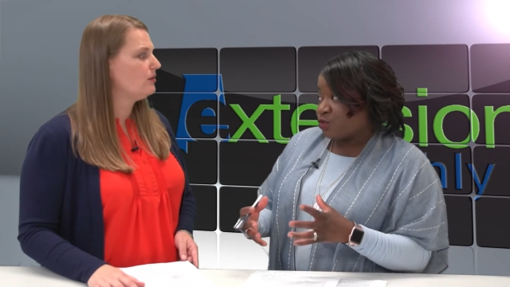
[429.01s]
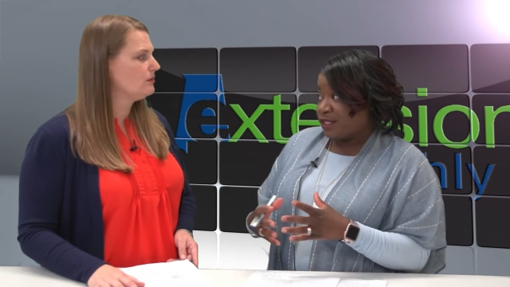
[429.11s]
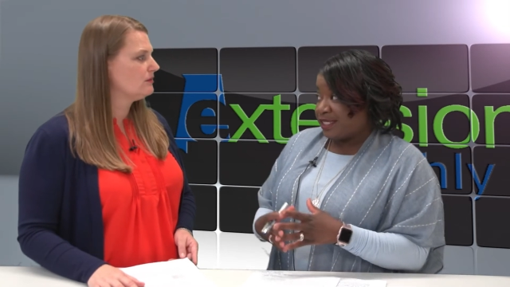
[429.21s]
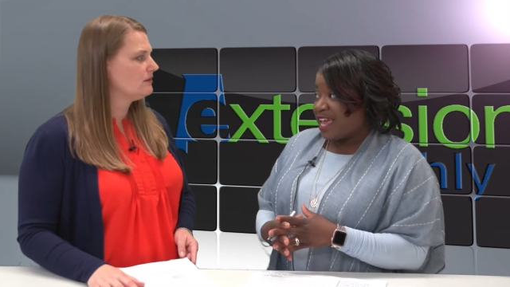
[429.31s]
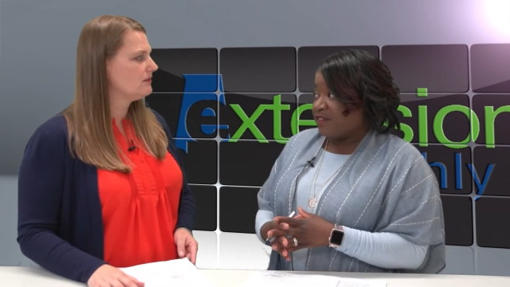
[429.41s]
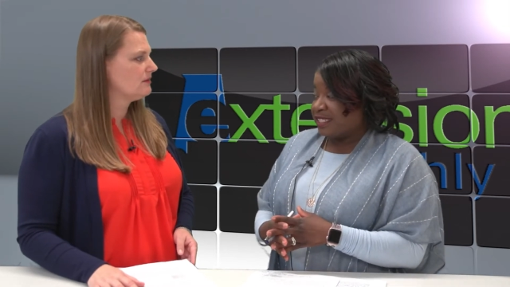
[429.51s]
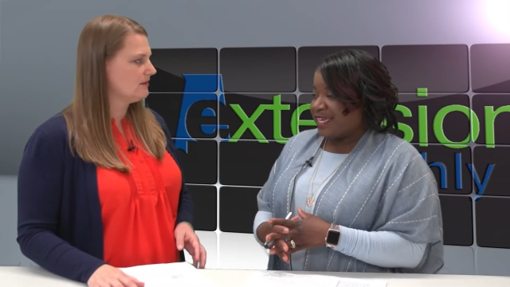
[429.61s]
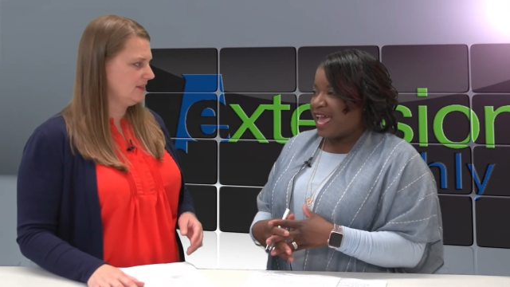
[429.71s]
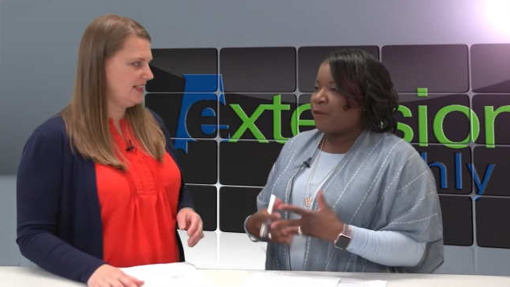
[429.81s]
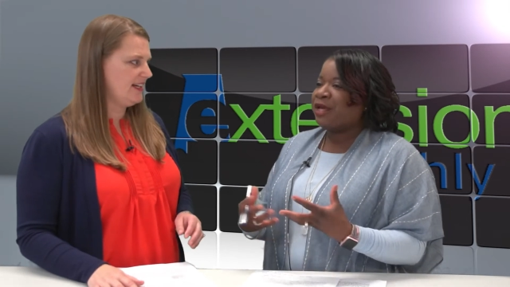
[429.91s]
Speaker 1: actual
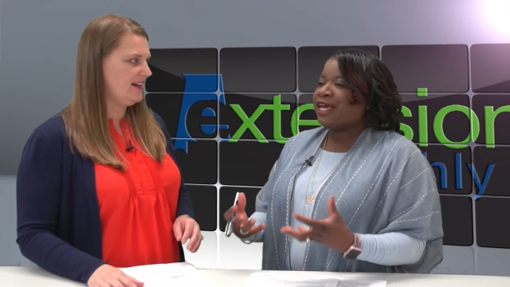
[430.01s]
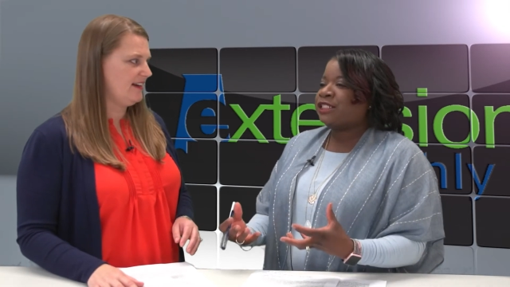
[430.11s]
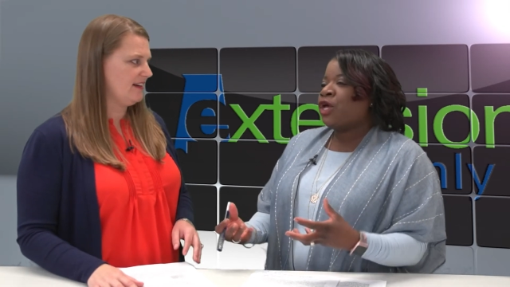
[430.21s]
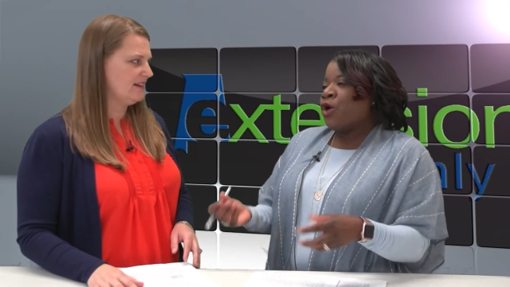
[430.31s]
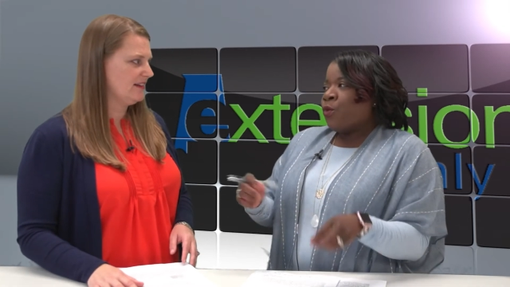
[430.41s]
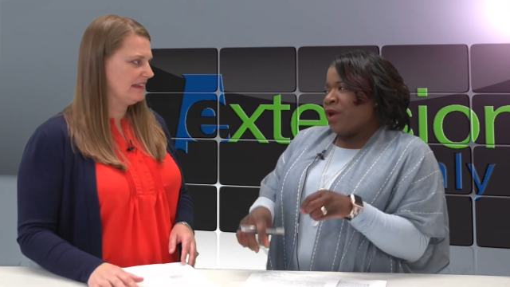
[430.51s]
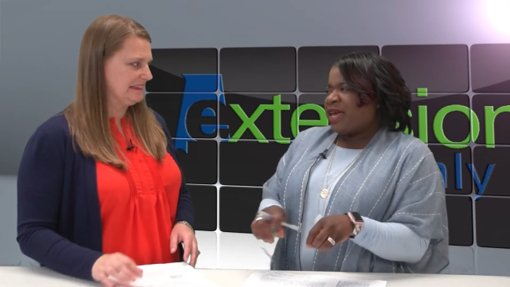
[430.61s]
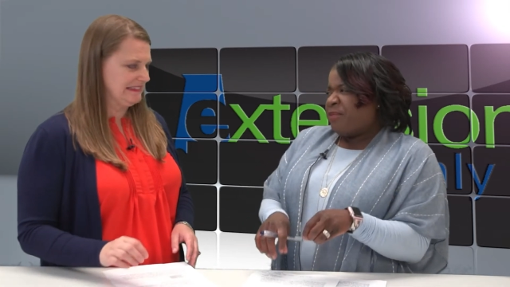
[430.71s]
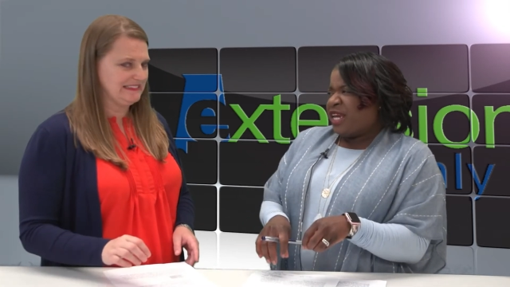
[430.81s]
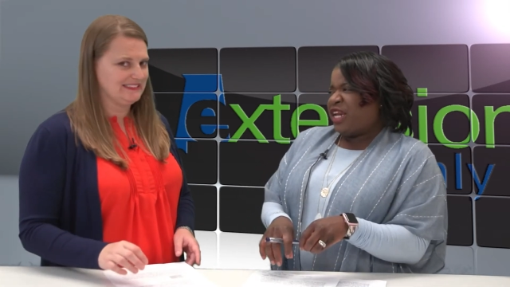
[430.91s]
savings account yeah. because
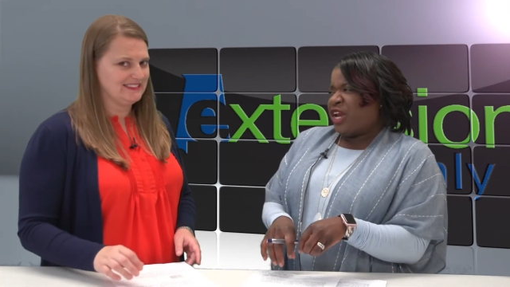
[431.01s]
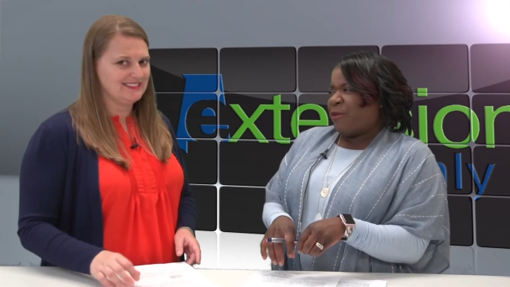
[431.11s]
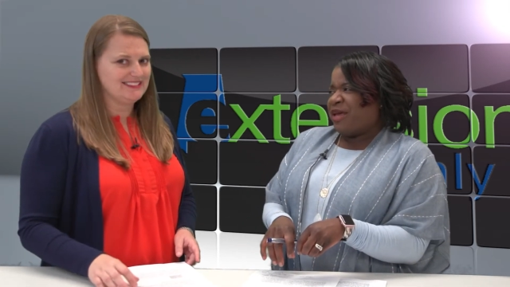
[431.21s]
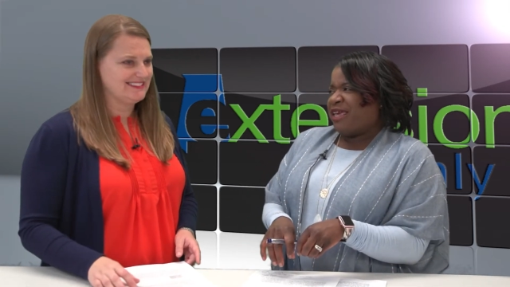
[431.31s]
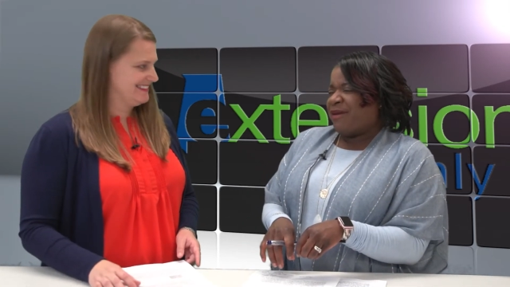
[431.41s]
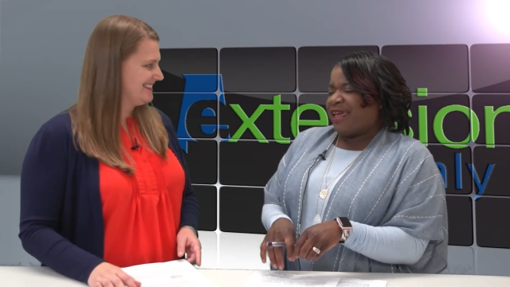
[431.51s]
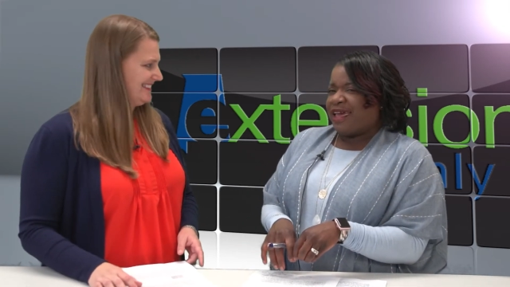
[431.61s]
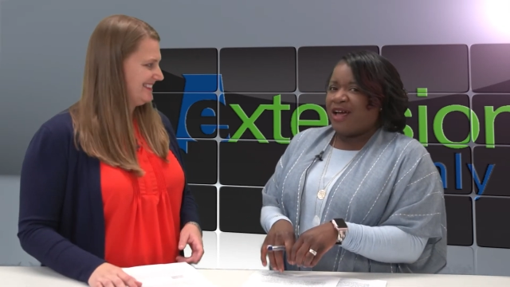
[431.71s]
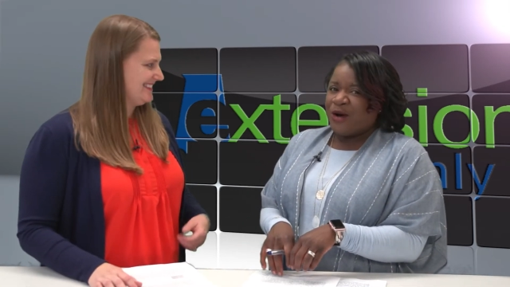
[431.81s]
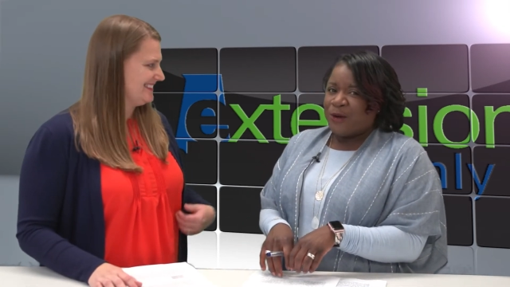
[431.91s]
we could put it in our piggy
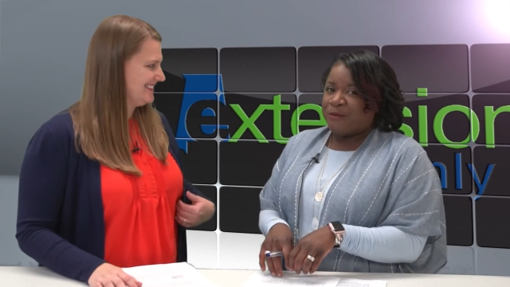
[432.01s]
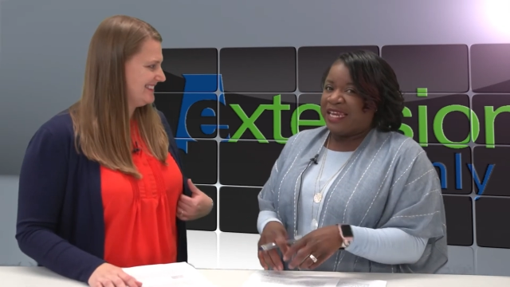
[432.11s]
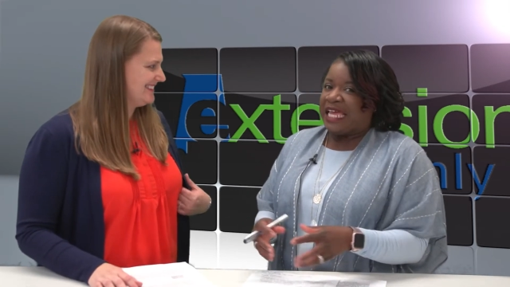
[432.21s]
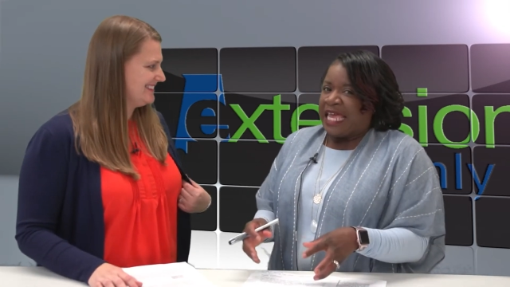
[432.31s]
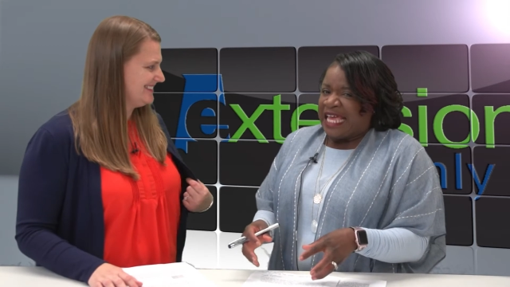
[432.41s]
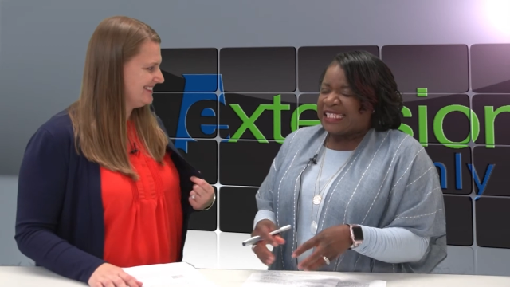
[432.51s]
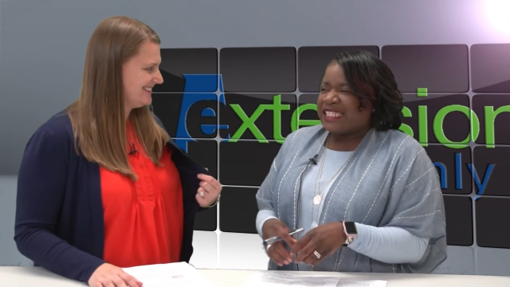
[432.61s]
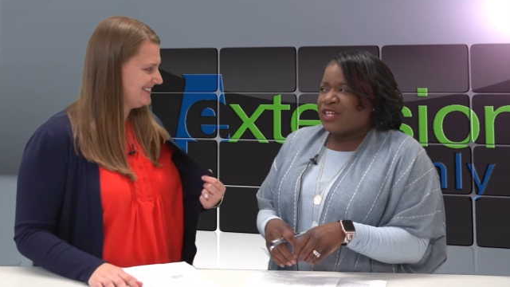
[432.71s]
bank at home, but mm -hmm. it's a